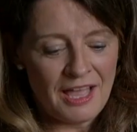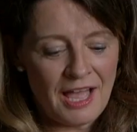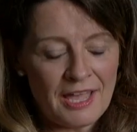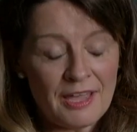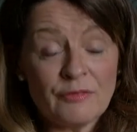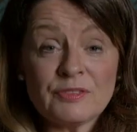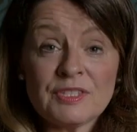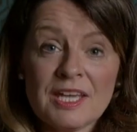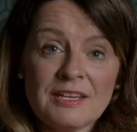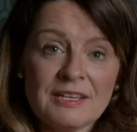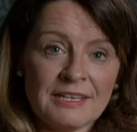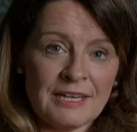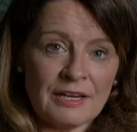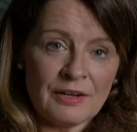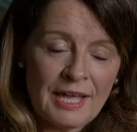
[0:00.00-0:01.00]
I have
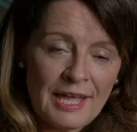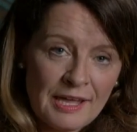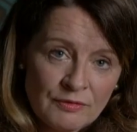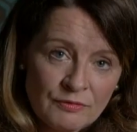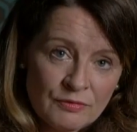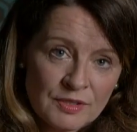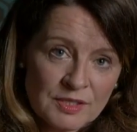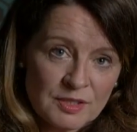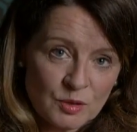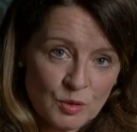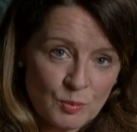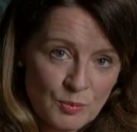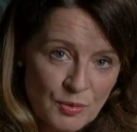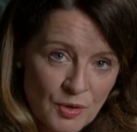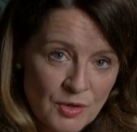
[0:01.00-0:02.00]
taken out every
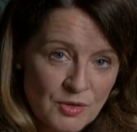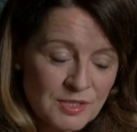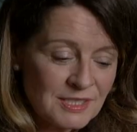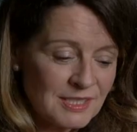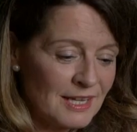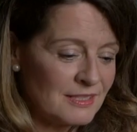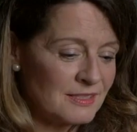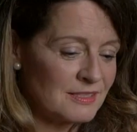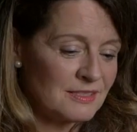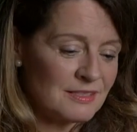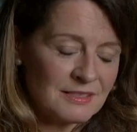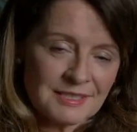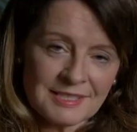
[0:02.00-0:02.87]
single process,